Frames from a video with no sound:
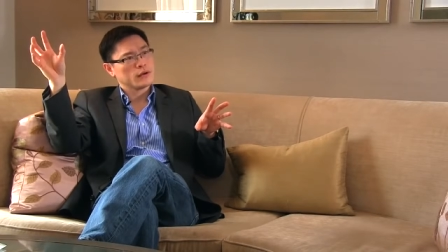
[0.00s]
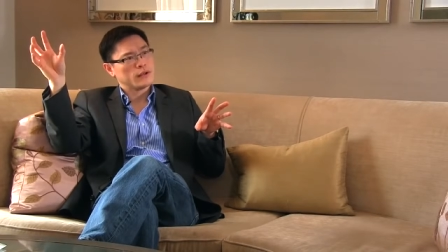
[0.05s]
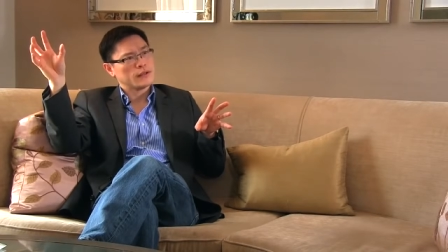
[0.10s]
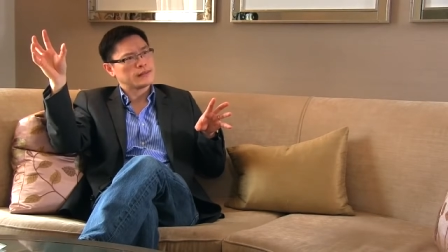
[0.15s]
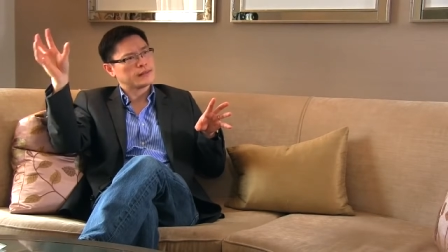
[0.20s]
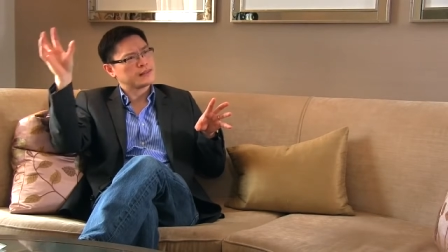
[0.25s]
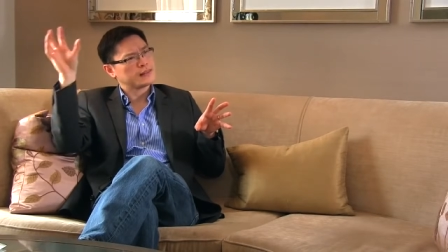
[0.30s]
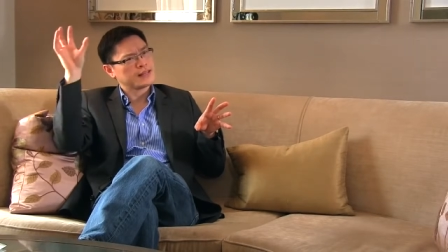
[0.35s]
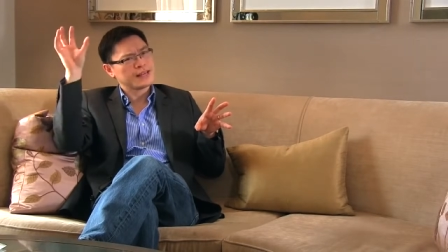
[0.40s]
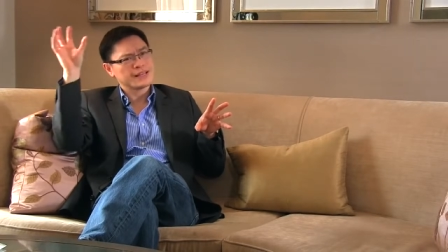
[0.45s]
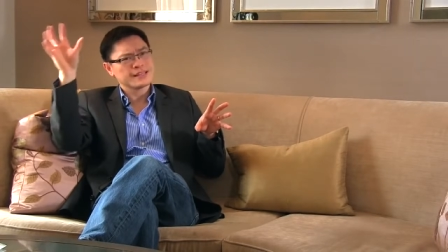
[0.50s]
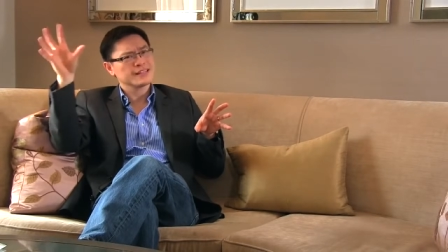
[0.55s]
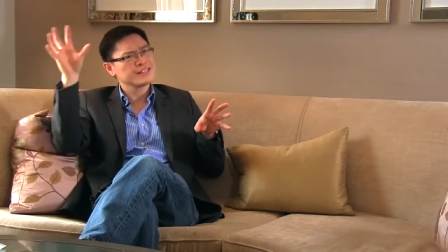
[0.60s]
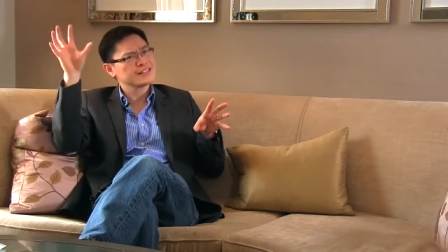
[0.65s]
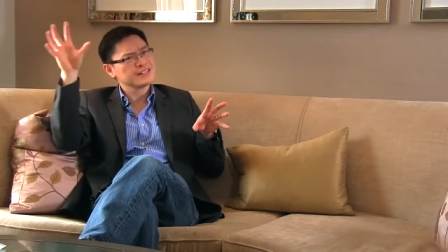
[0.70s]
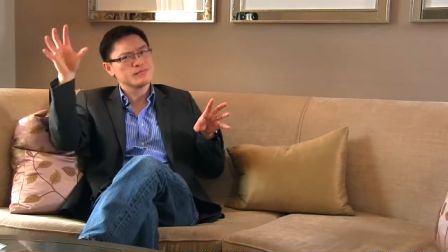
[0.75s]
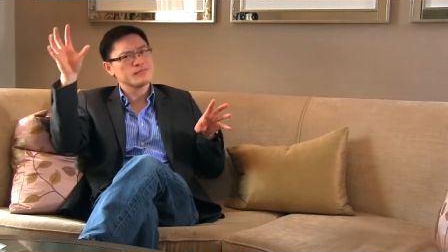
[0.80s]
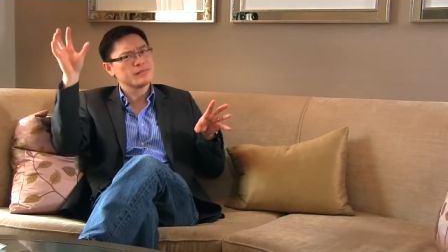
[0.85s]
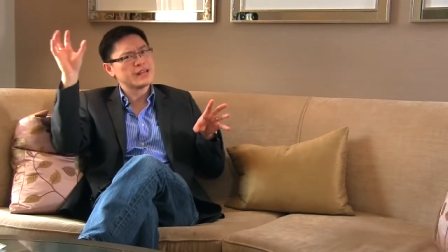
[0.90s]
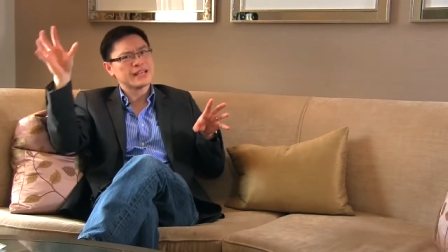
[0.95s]
Right? That
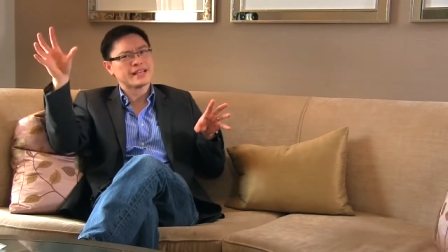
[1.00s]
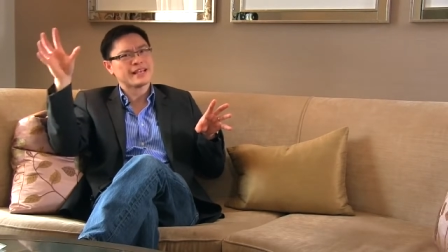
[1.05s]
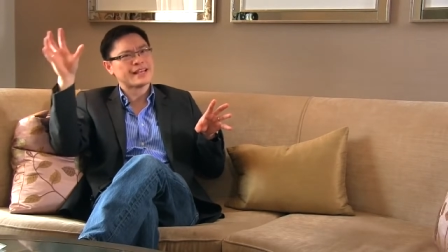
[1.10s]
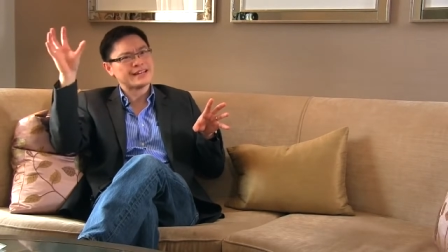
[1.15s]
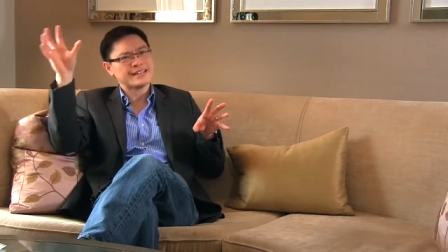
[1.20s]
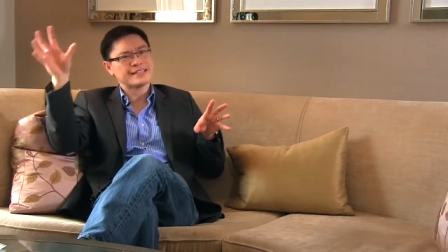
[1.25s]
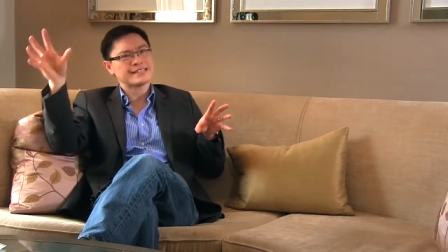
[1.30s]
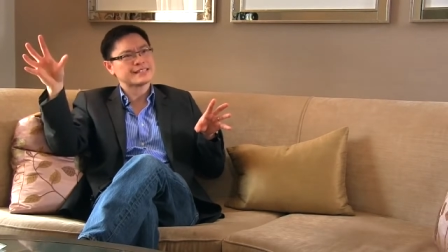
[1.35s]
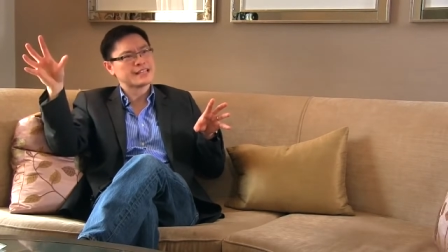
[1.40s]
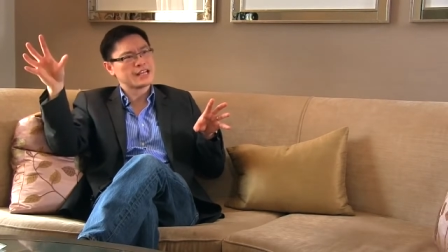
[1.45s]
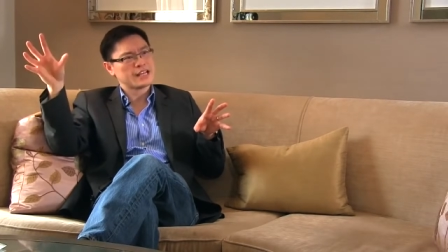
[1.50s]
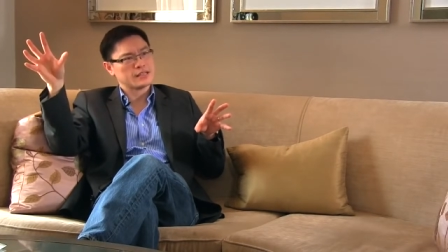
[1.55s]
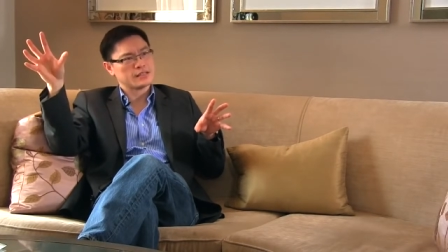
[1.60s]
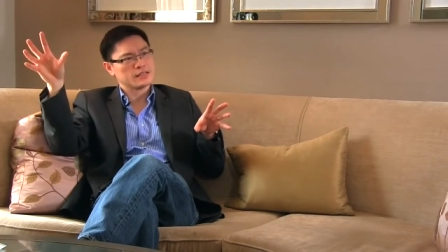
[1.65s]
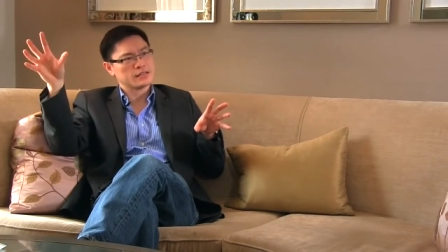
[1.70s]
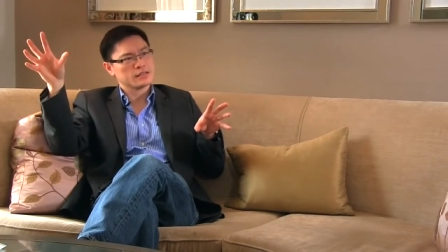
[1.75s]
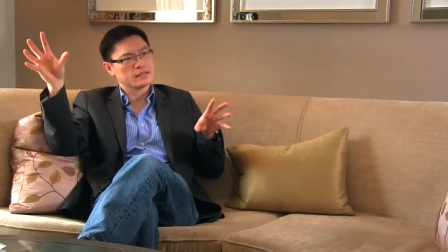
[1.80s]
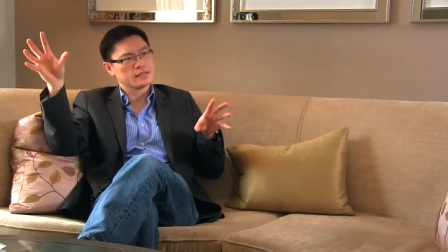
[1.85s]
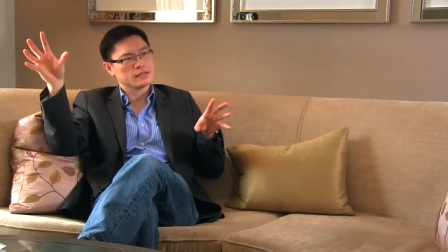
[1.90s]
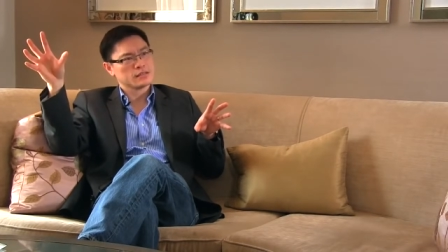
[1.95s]
doesn't make any
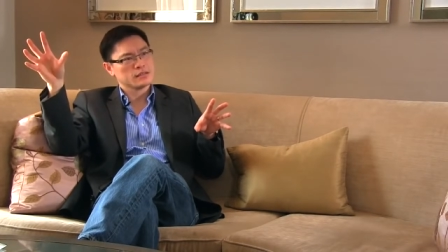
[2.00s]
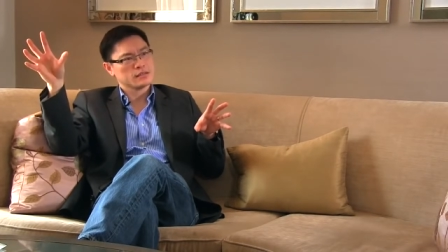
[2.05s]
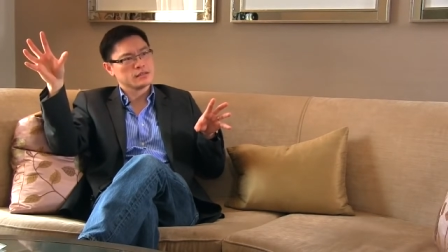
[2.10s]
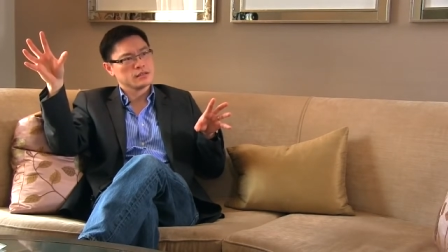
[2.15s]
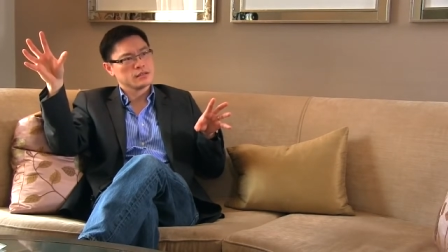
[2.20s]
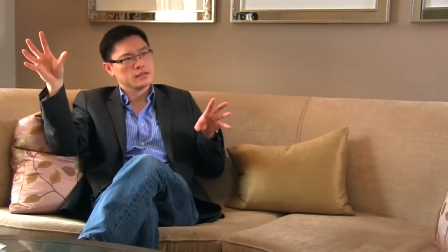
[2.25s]
sense